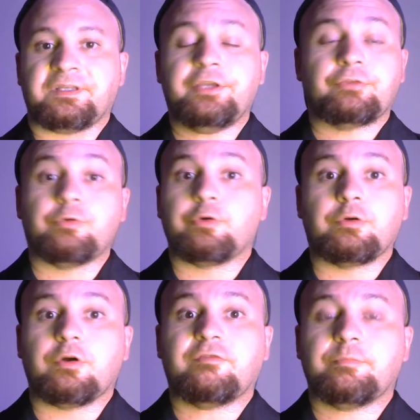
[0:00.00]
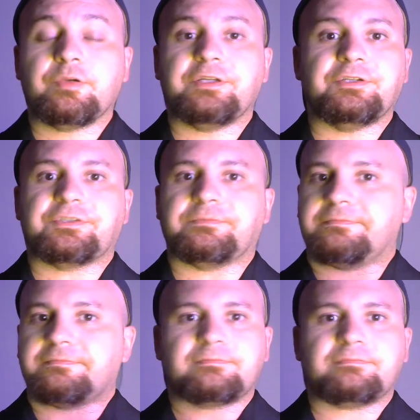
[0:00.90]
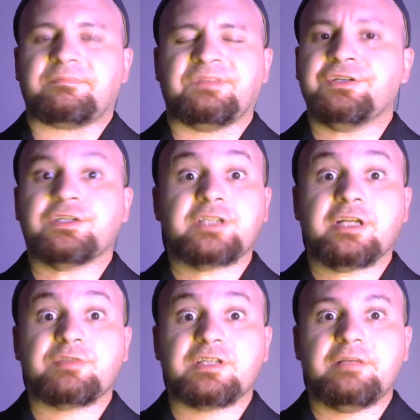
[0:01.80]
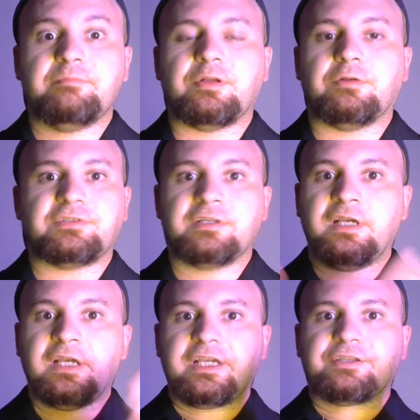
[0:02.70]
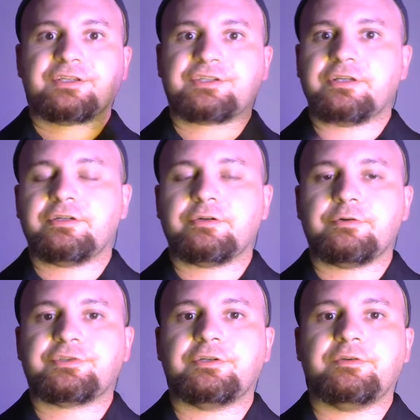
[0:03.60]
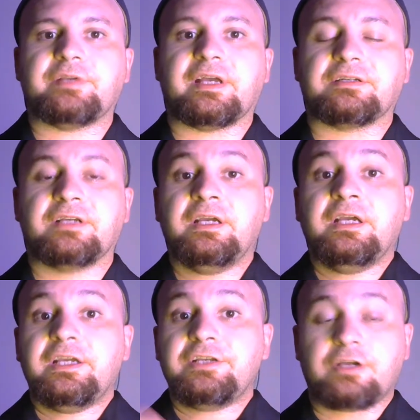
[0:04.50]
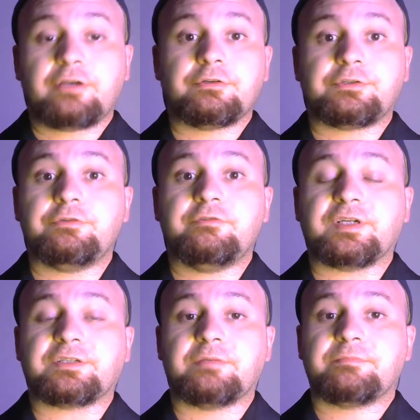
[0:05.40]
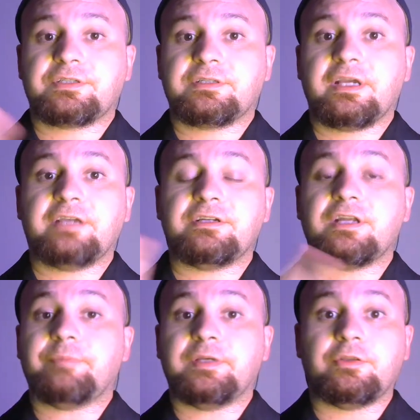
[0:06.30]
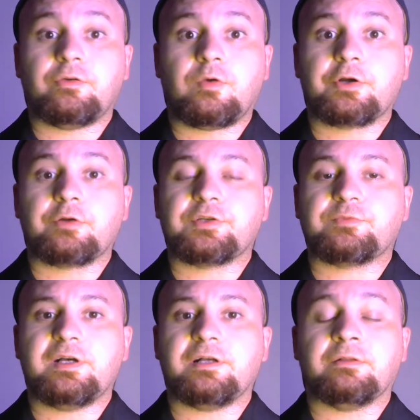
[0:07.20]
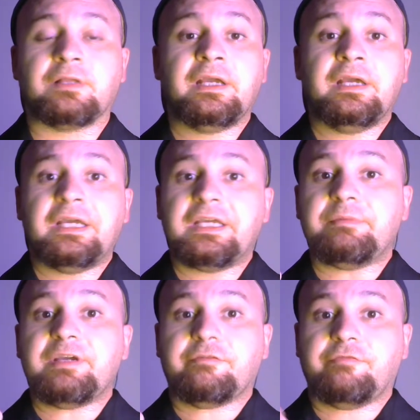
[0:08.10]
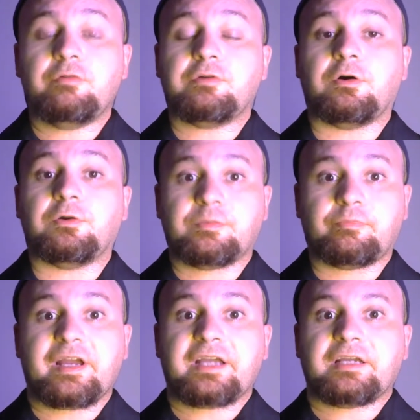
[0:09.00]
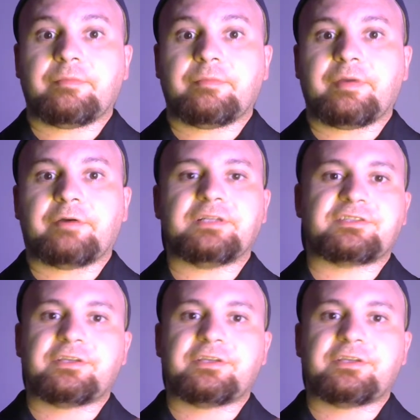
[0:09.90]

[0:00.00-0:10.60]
he threw her off a bridge. He just said it was an impulse. He had the sudden urge to do that. His other 2 victims ended up in the water as well. He made a phone call to brag about it and said